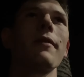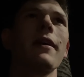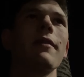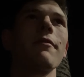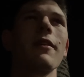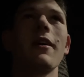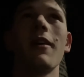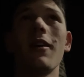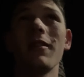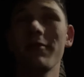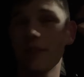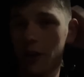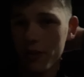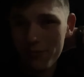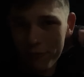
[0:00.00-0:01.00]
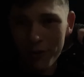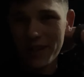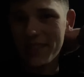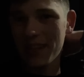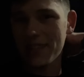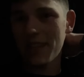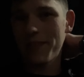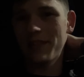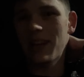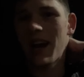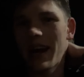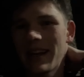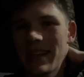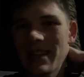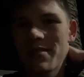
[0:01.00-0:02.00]
We, we can't, we, Reese doesn't have his
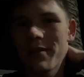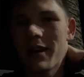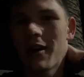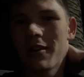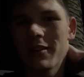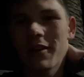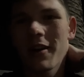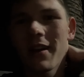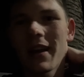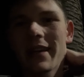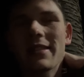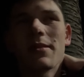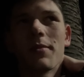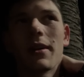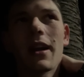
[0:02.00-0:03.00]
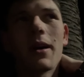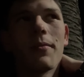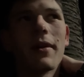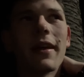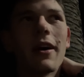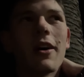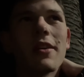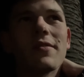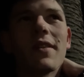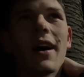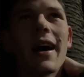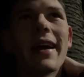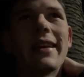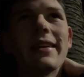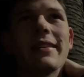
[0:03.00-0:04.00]
ID, so we can't go to like some club where they ask for
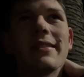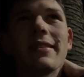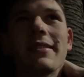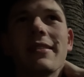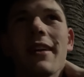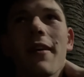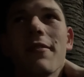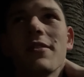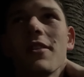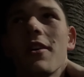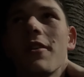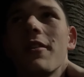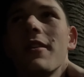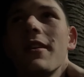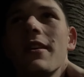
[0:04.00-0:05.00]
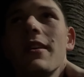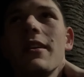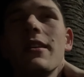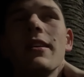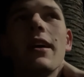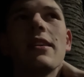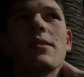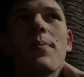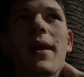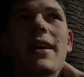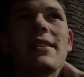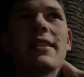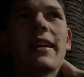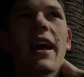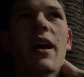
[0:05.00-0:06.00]
IDs and stuff. So there's a
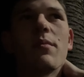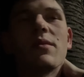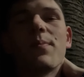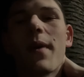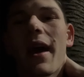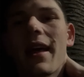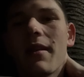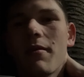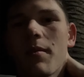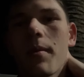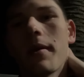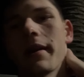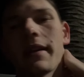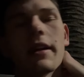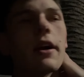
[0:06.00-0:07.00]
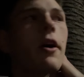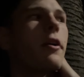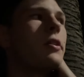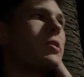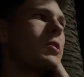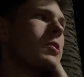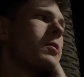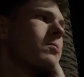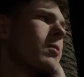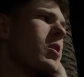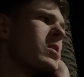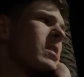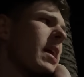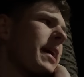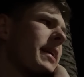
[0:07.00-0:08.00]
place in Camps Bay that we're probably going to go to,
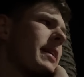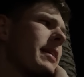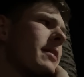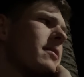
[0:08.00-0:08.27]
most likely.